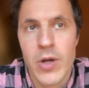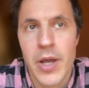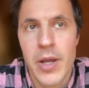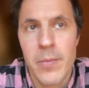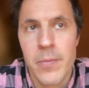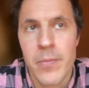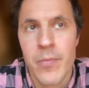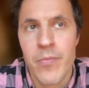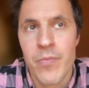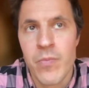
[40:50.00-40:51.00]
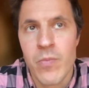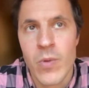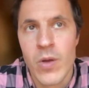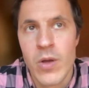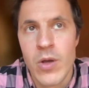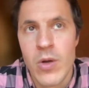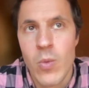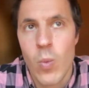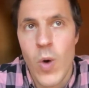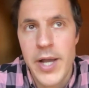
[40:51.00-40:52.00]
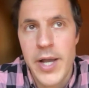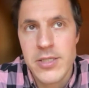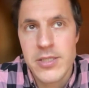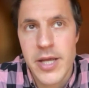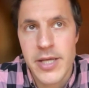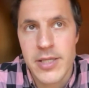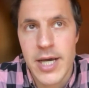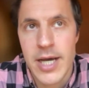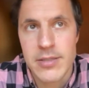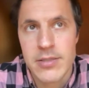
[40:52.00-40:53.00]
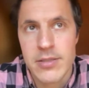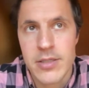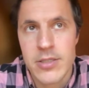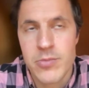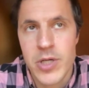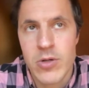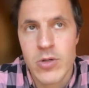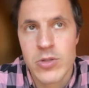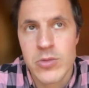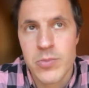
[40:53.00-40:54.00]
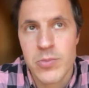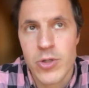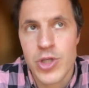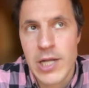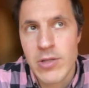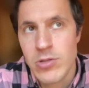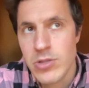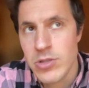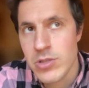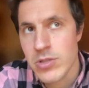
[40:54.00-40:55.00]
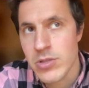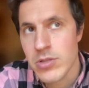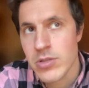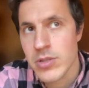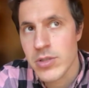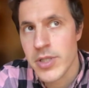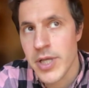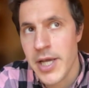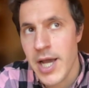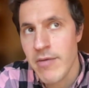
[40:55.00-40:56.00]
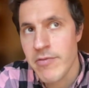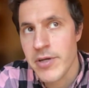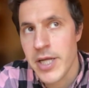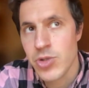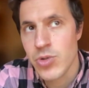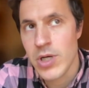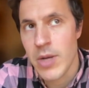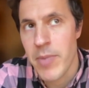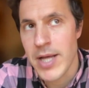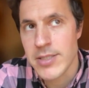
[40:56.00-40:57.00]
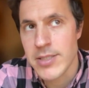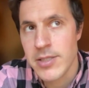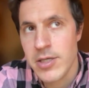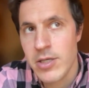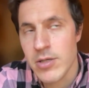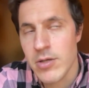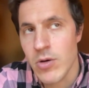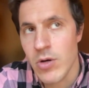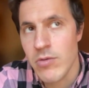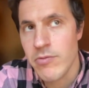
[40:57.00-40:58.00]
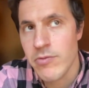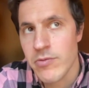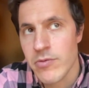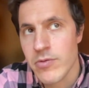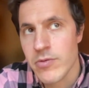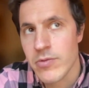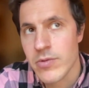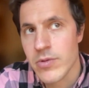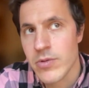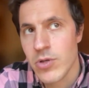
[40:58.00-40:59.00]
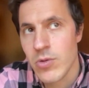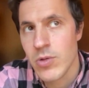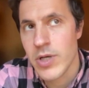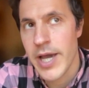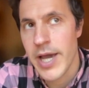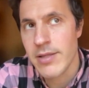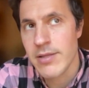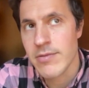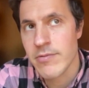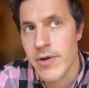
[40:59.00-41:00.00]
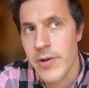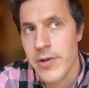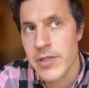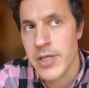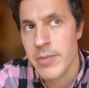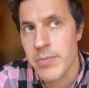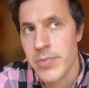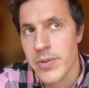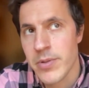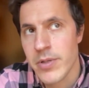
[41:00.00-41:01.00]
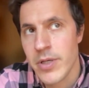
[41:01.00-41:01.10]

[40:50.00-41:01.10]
Okay. Why it say that? It's because projectors, they have a natural capacity of, get very deep